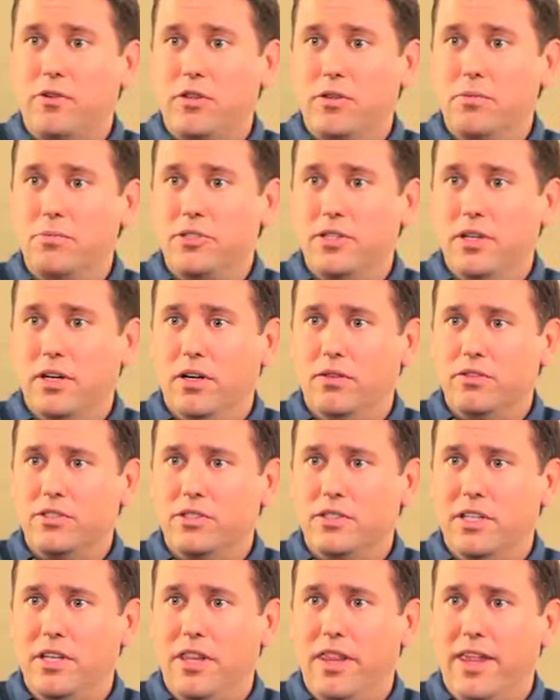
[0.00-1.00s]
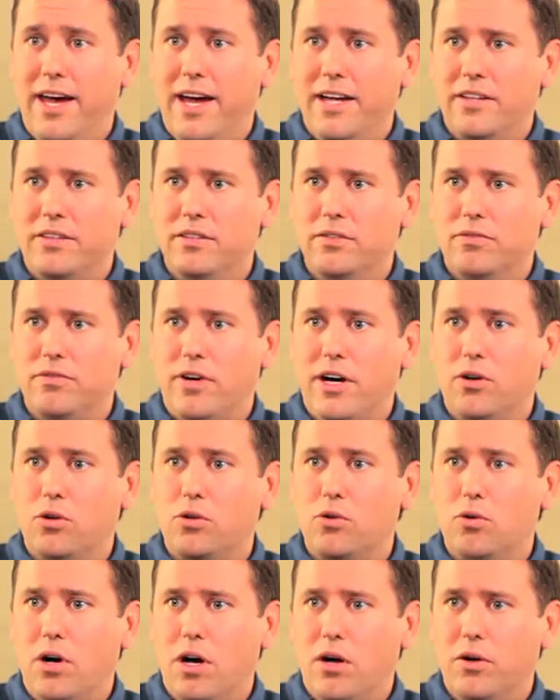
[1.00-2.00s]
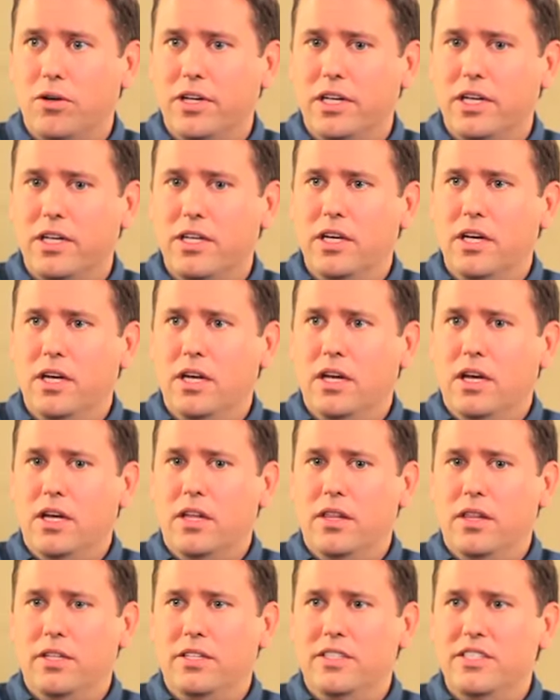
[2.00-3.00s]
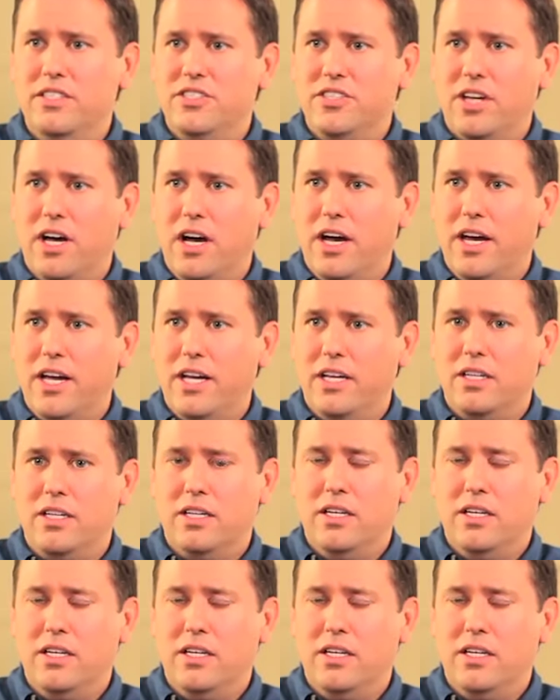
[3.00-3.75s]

themselves in that the final quality, the design,